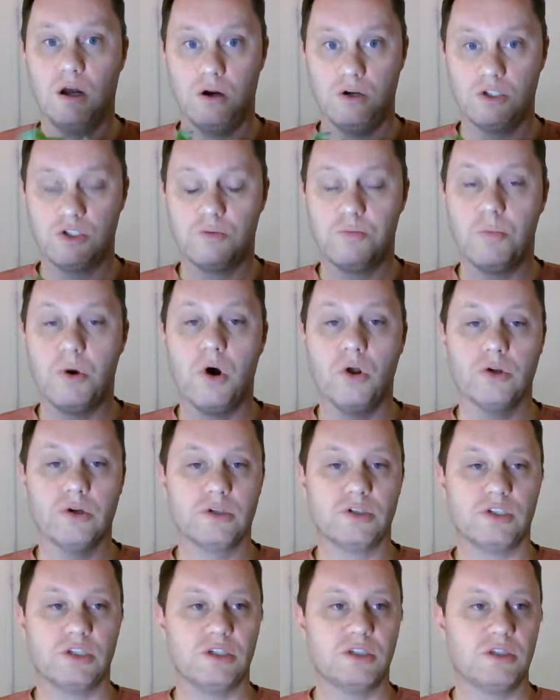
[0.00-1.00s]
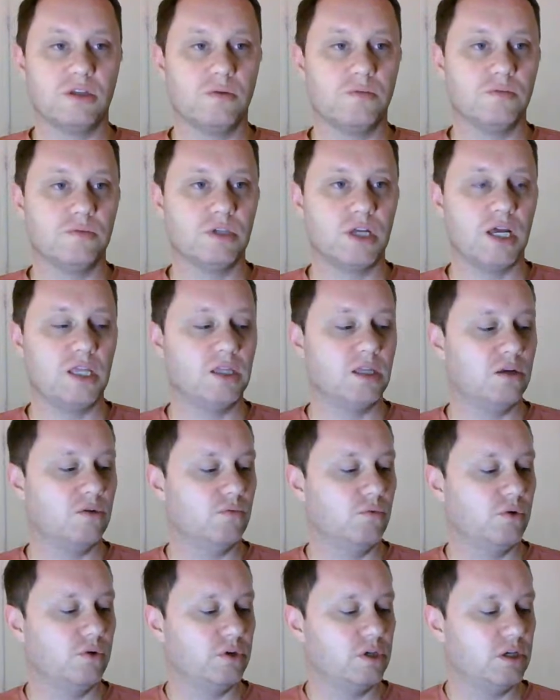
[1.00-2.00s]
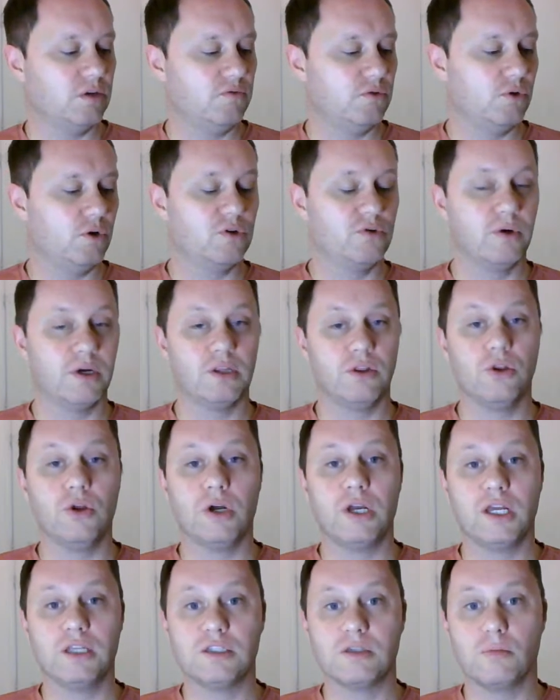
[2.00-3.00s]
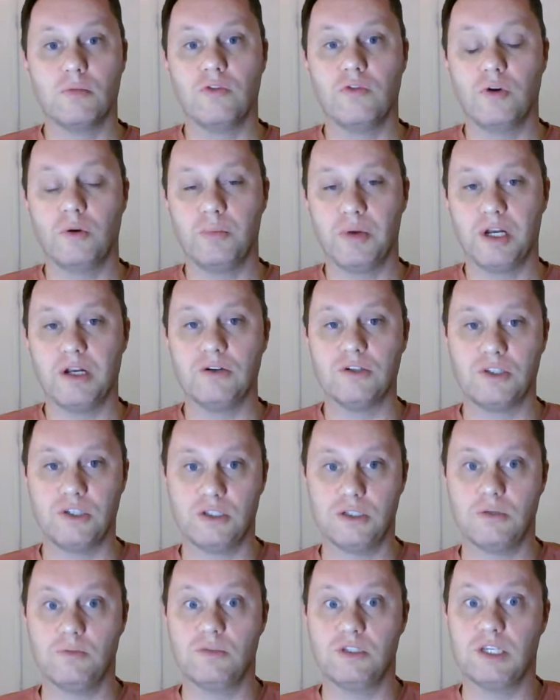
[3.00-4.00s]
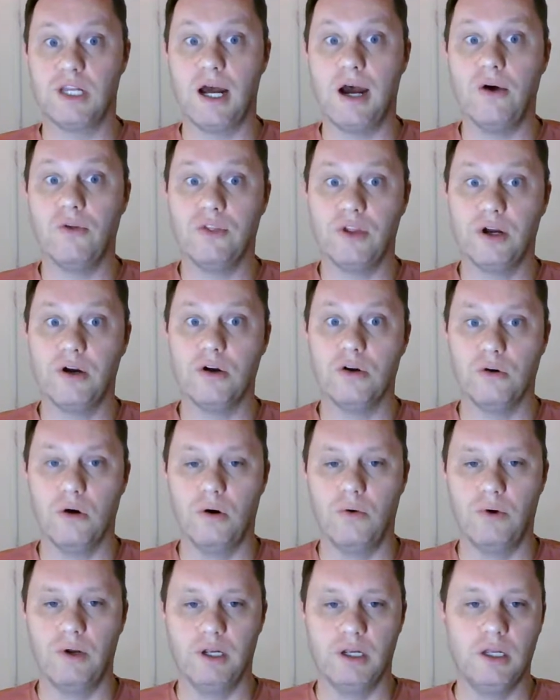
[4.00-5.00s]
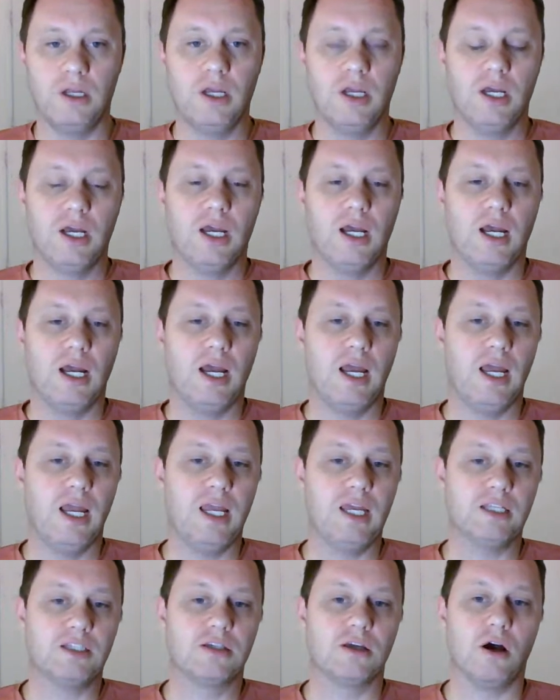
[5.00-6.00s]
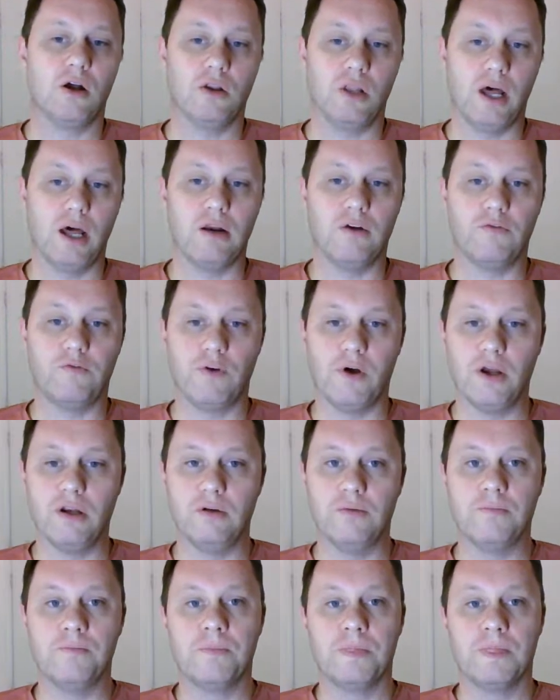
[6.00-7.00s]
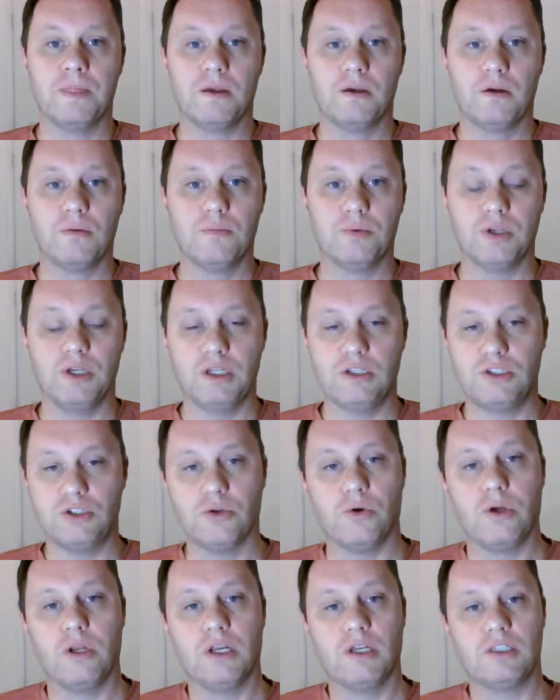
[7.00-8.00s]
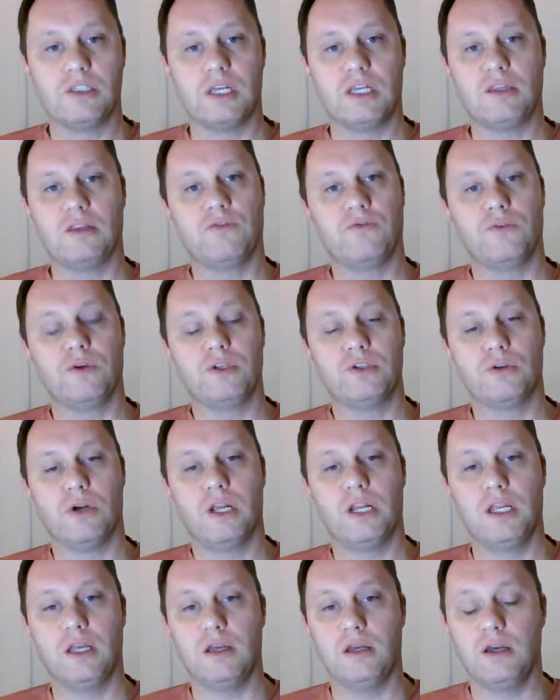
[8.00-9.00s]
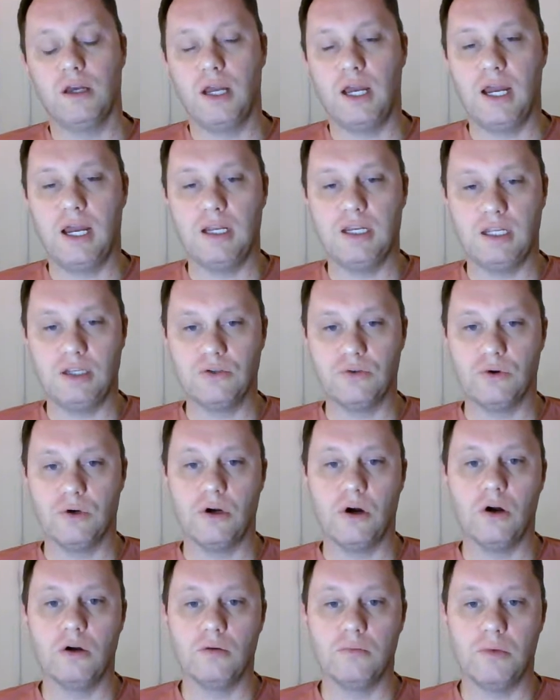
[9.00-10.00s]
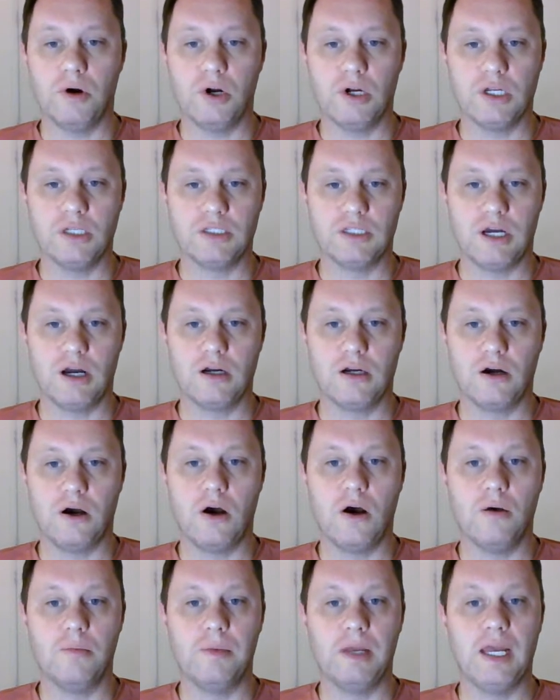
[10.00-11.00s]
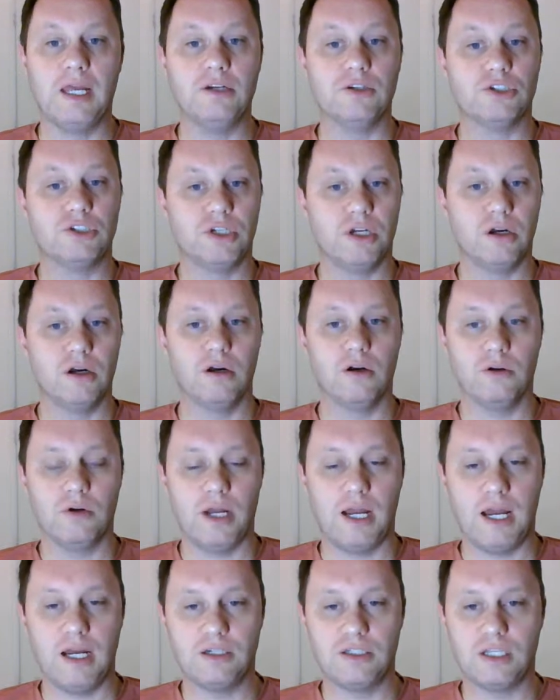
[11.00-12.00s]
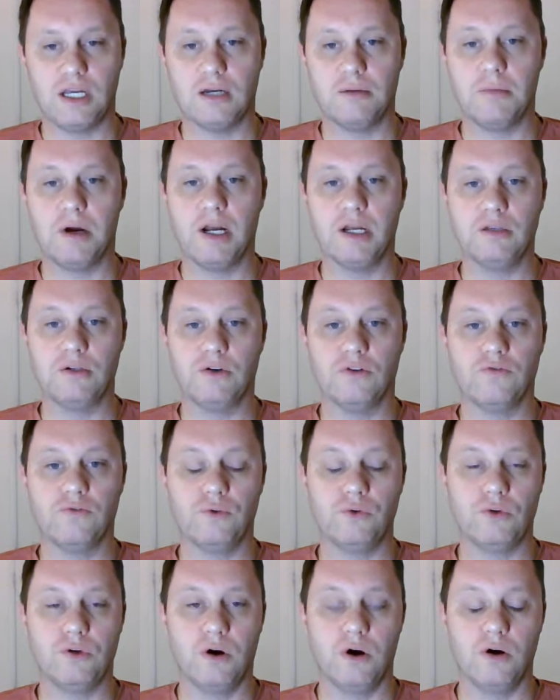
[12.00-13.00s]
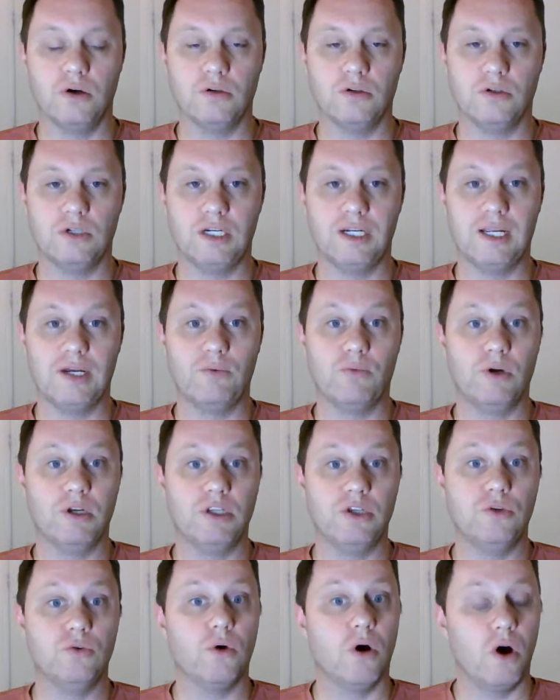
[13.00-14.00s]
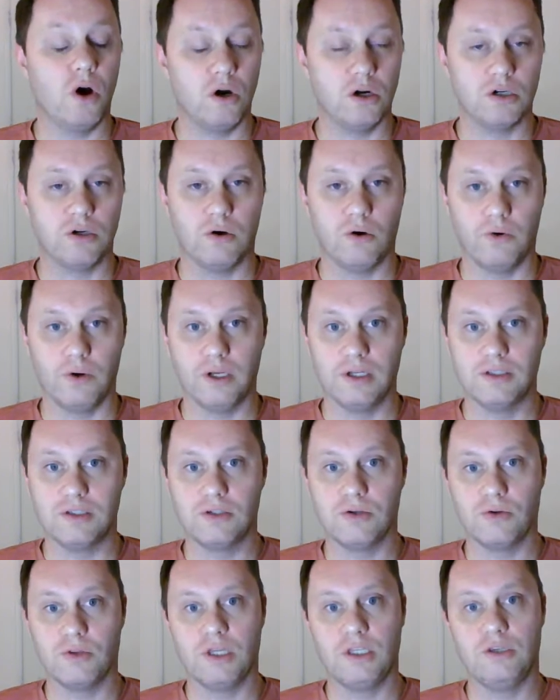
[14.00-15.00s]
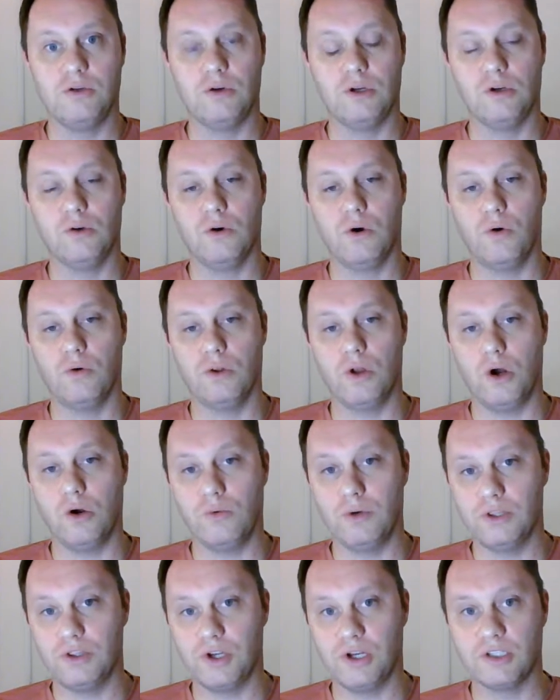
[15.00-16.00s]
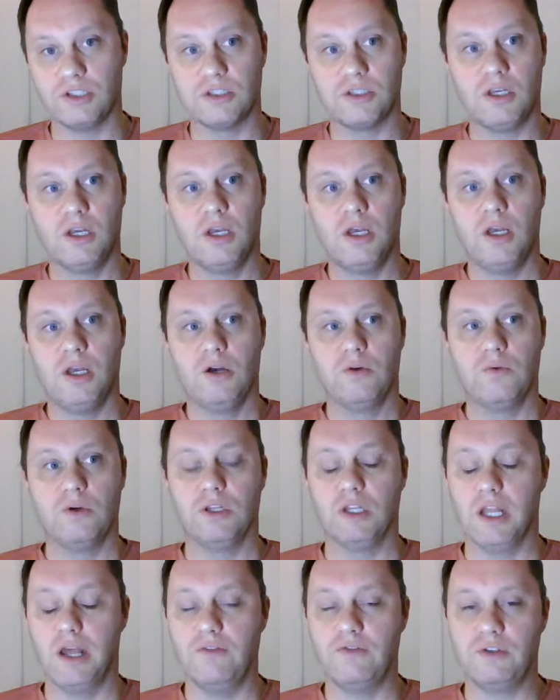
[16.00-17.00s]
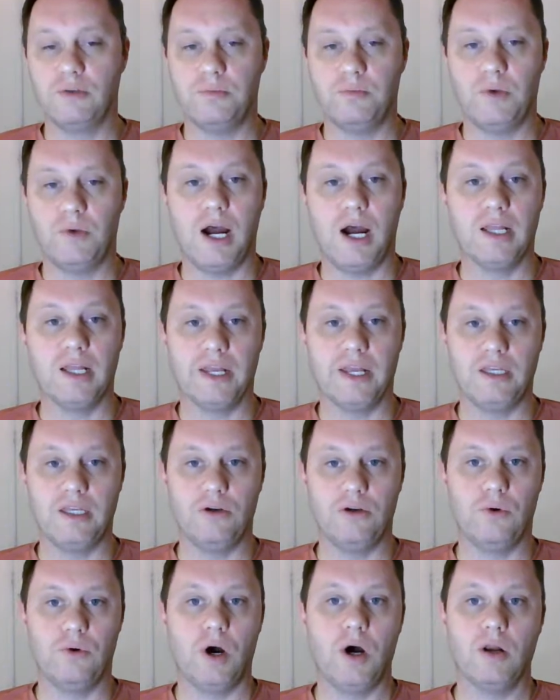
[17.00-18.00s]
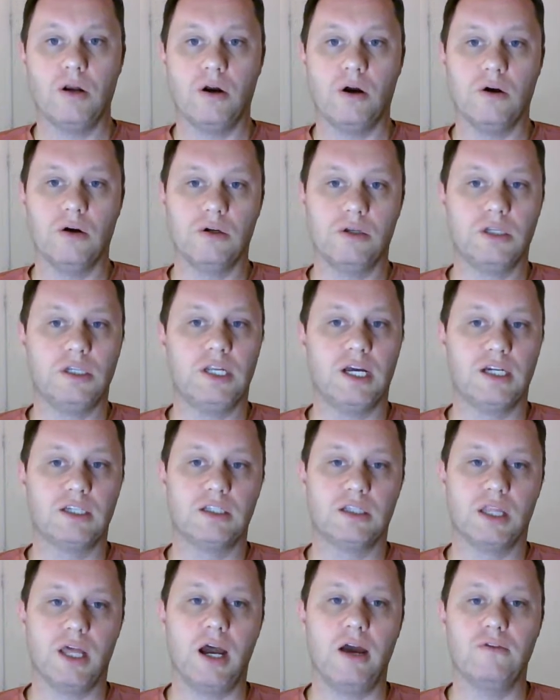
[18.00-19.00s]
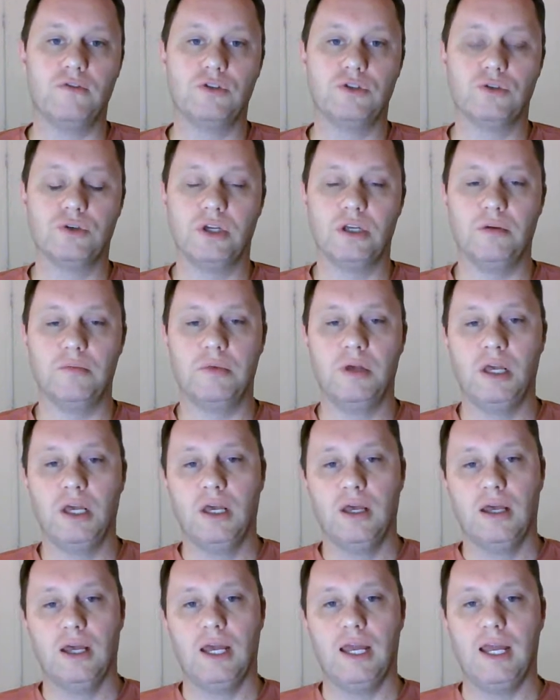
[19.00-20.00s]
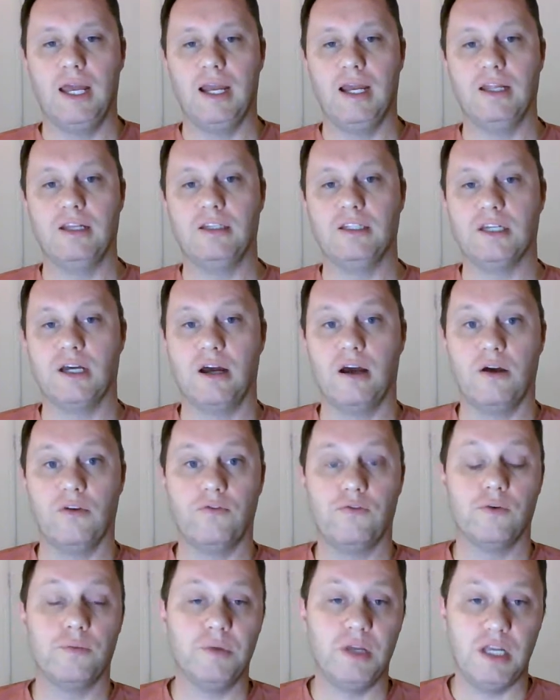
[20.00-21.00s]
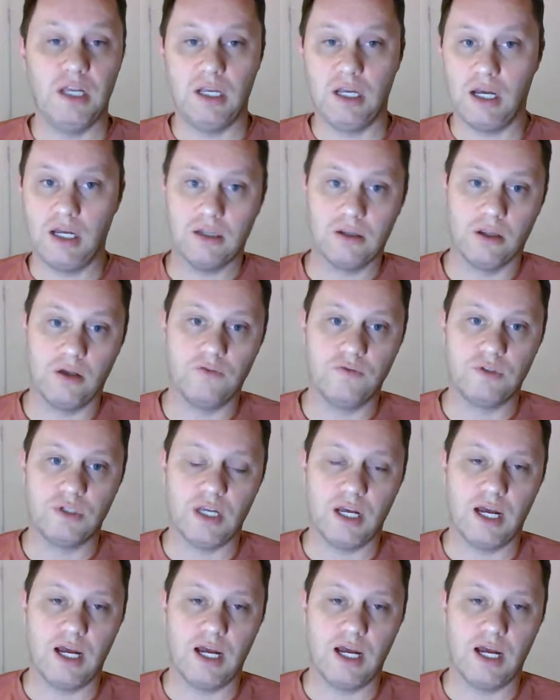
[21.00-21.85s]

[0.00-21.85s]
smaller systems, and then we'll give you a quick look at some of our bigger systems and how they're growing. It's a lot of fun. Please join us at the free training at indoorgardenmarket.com and share hashtag my indoor food garden when you are growing so that you can grow along with us. We'd love to highlight you on our next live stream. And for me, Cliff,